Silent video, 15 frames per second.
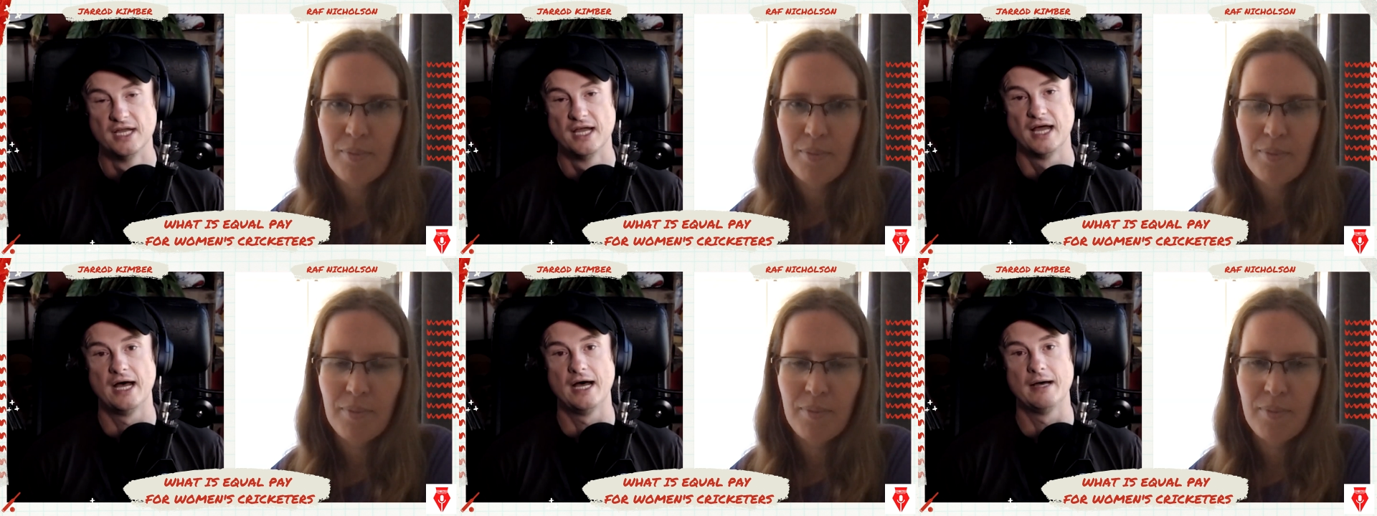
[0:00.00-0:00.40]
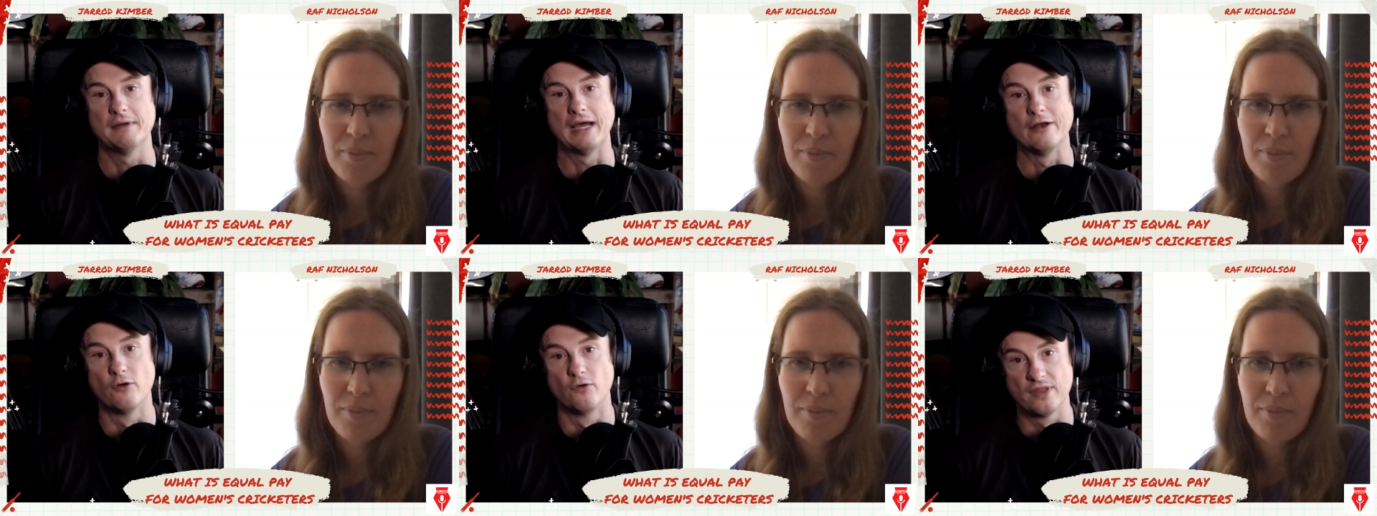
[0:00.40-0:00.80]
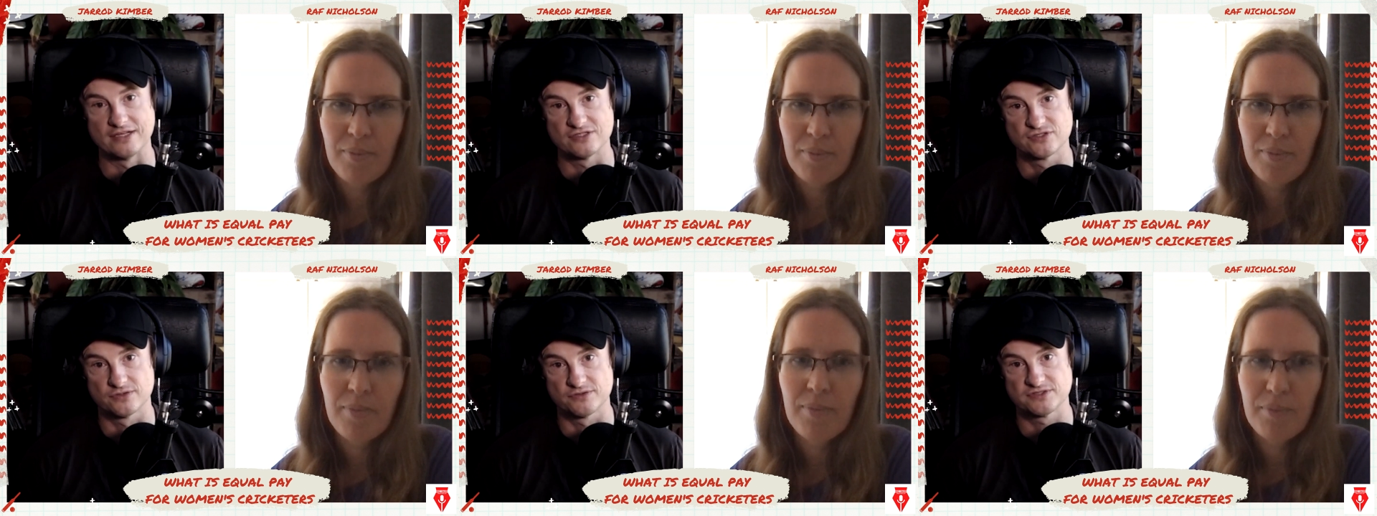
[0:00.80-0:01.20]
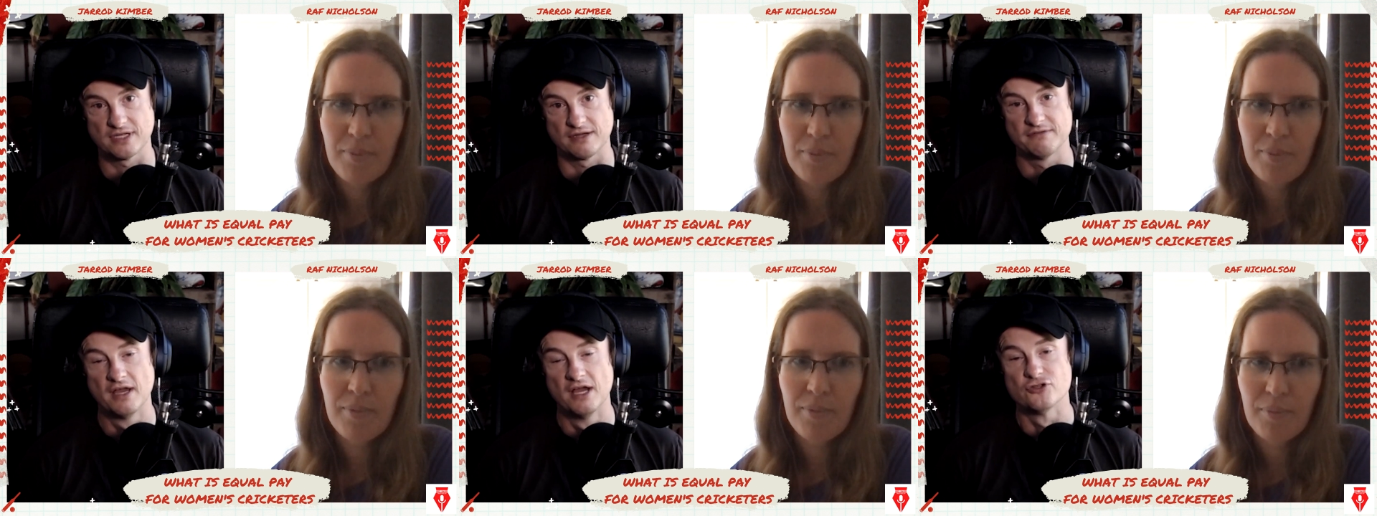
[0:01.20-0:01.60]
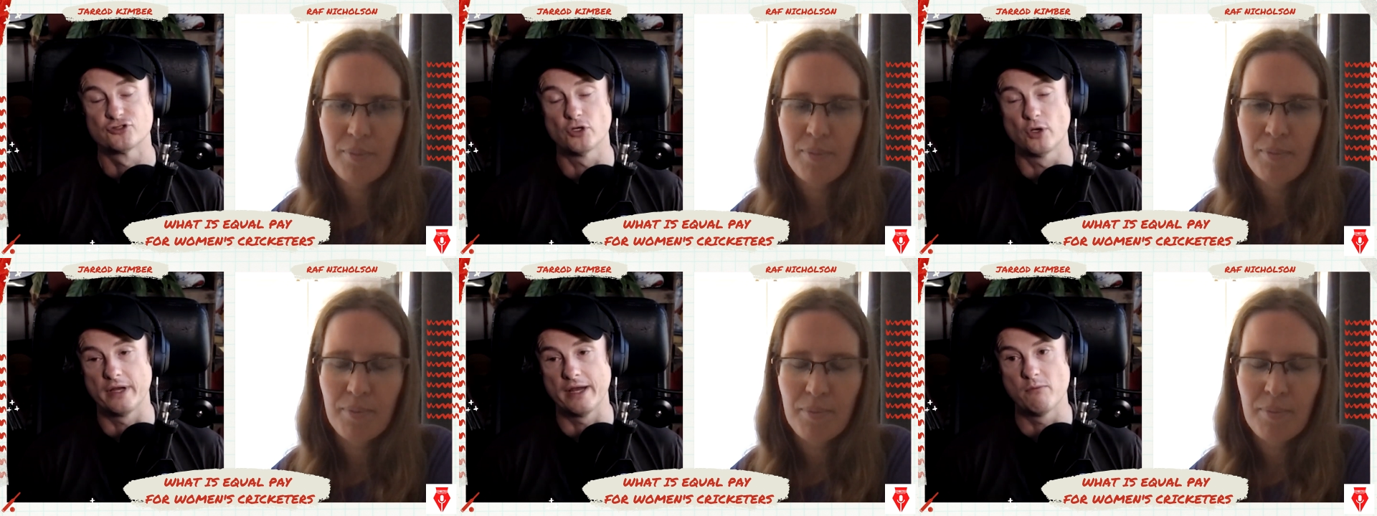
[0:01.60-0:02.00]
Speaker 1: um, and all that sort of stuff. Mm-hmm. So
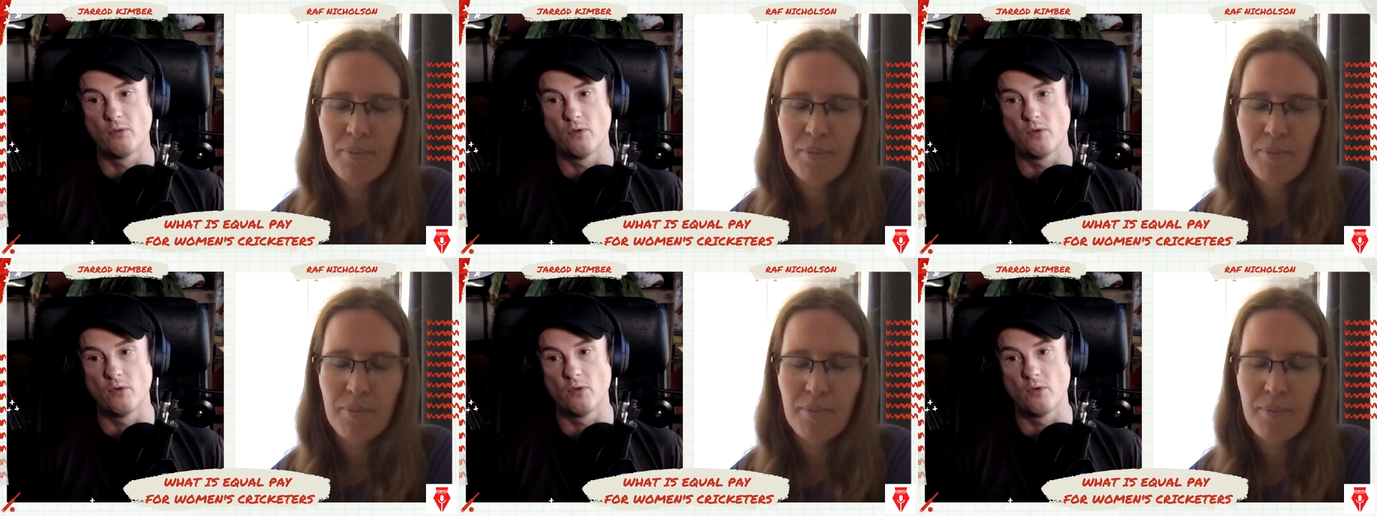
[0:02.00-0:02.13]
it